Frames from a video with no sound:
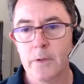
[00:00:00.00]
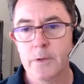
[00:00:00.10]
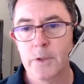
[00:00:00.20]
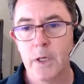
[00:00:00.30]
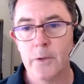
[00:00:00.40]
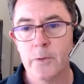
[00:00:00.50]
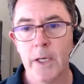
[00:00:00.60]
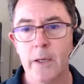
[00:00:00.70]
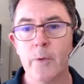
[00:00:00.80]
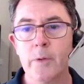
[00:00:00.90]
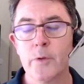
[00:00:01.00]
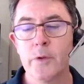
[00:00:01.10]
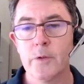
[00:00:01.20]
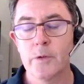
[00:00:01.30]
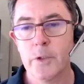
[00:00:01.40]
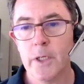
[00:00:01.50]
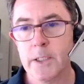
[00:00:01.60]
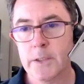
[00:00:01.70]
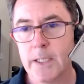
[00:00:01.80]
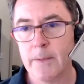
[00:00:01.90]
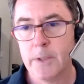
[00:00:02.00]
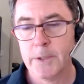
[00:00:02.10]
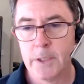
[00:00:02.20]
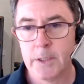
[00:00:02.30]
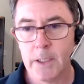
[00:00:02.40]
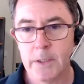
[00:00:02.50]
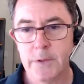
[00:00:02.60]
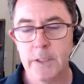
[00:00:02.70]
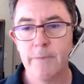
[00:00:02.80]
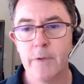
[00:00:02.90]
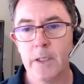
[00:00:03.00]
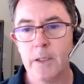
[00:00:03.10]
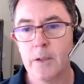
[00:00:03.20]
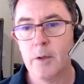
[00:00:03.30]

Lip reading: So yeah, we would try and establish a significant